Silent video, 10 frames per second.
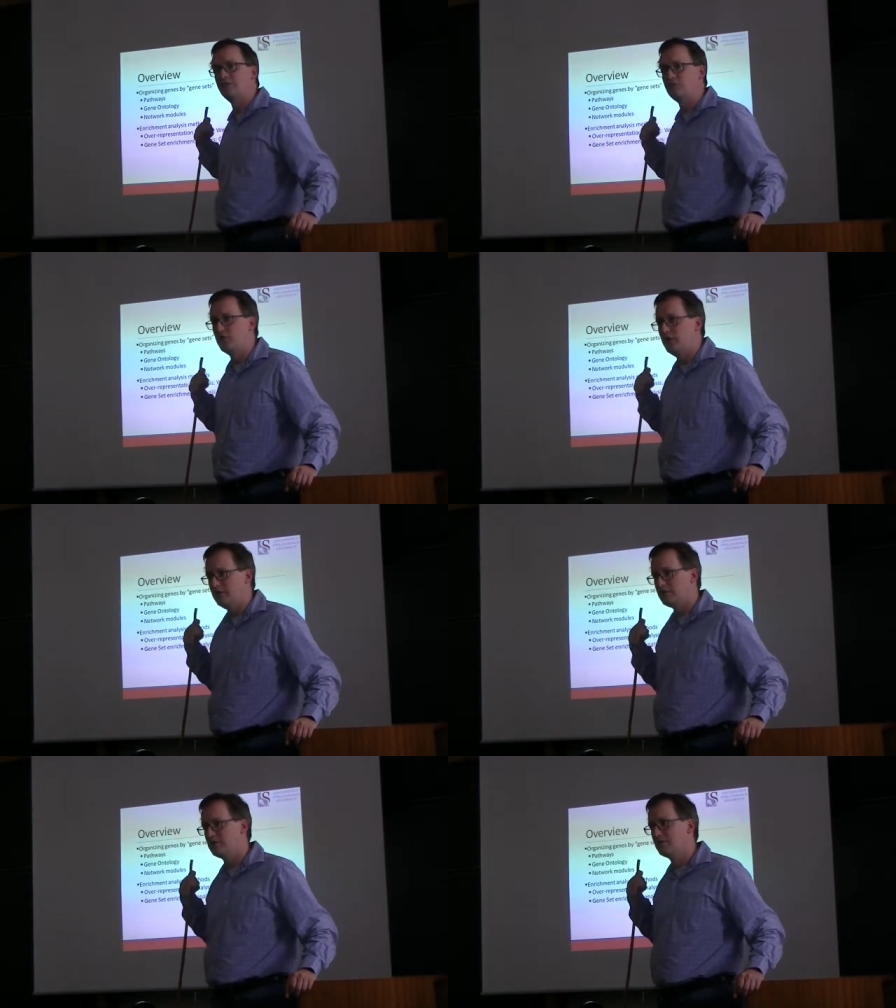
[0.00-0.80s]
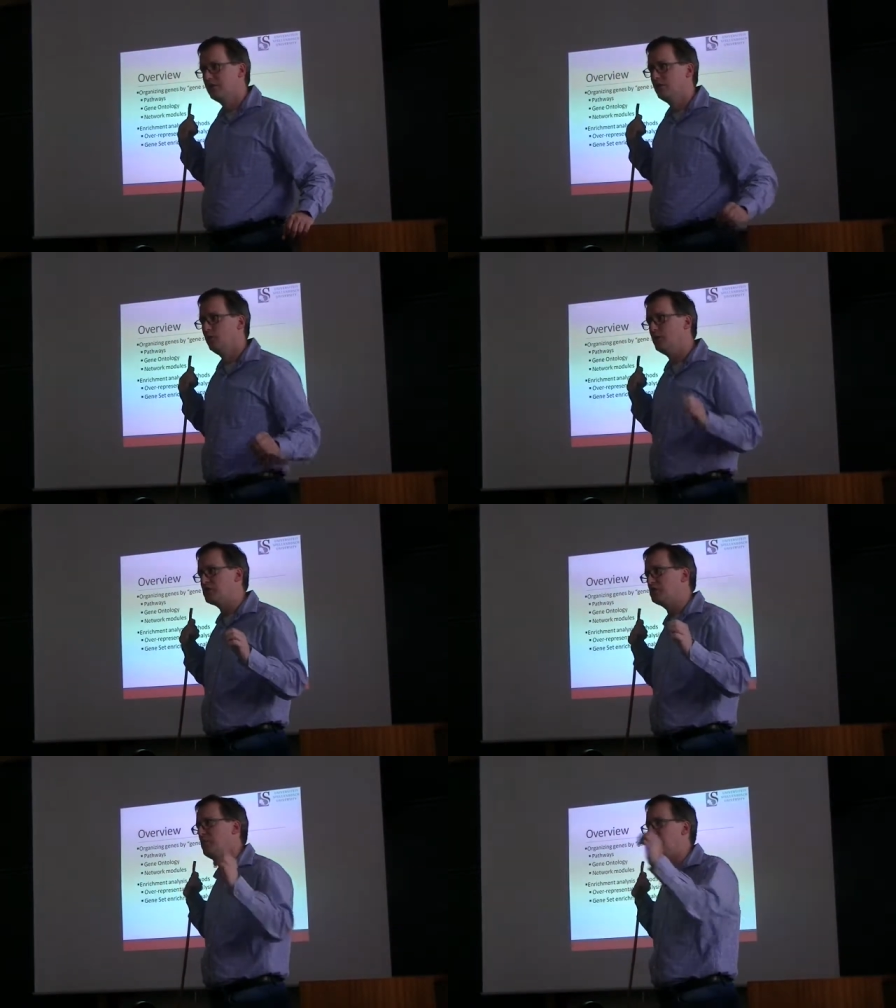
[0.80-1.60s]
of genes,
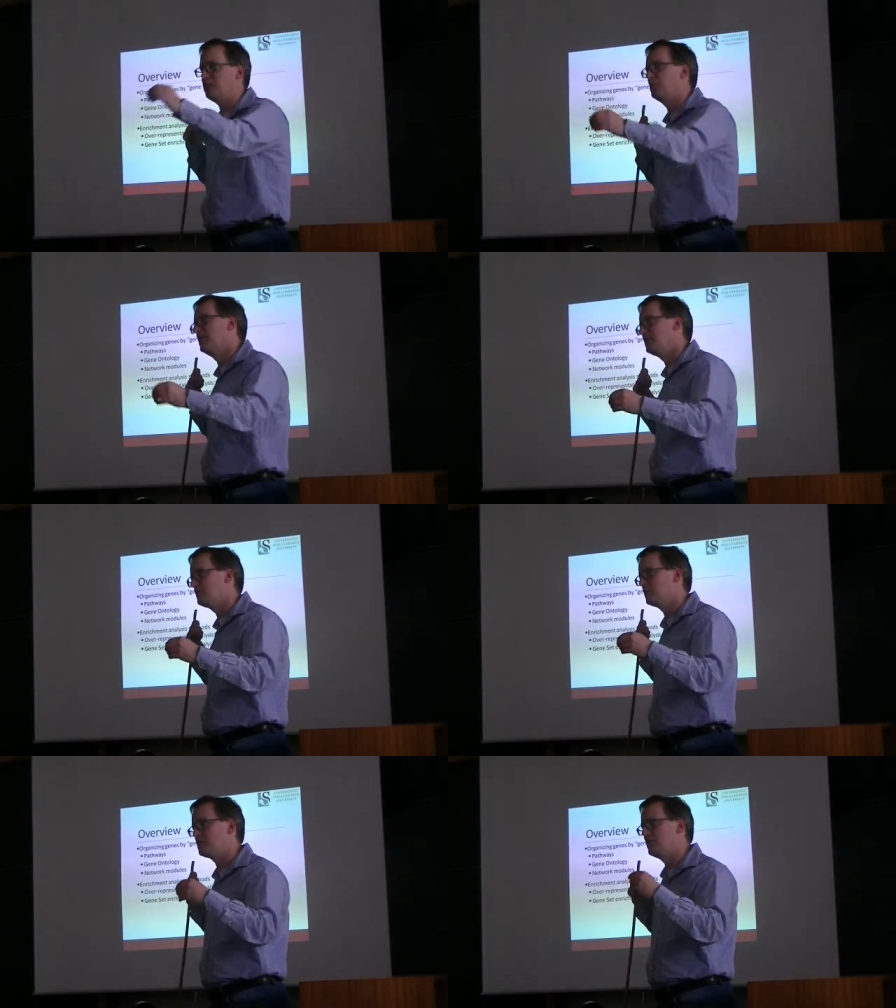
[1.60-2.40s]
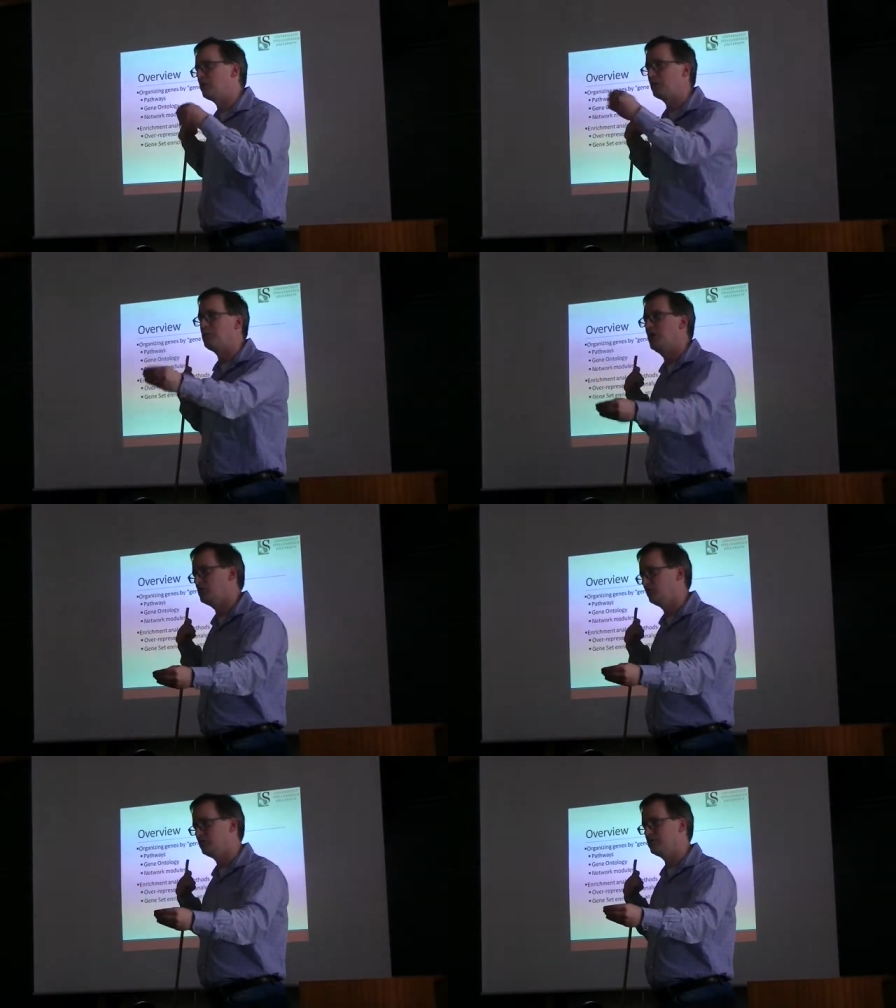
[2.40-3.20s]
which pathways, which network
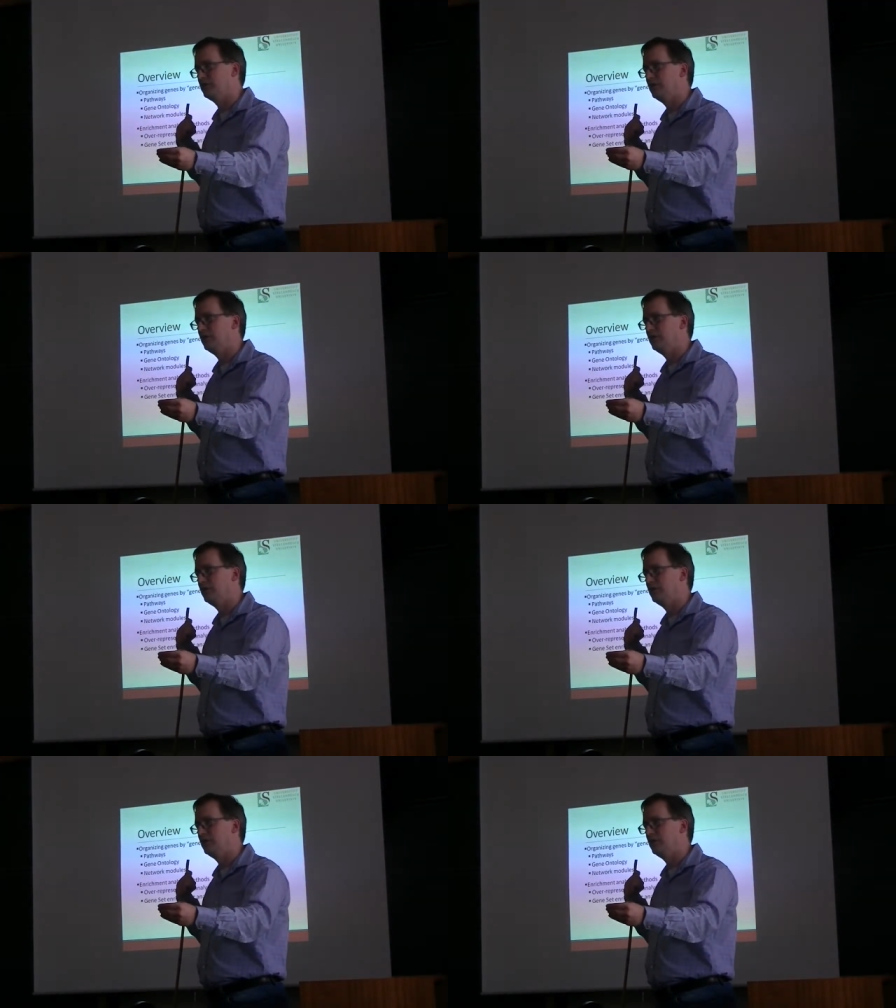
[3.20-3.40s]
modules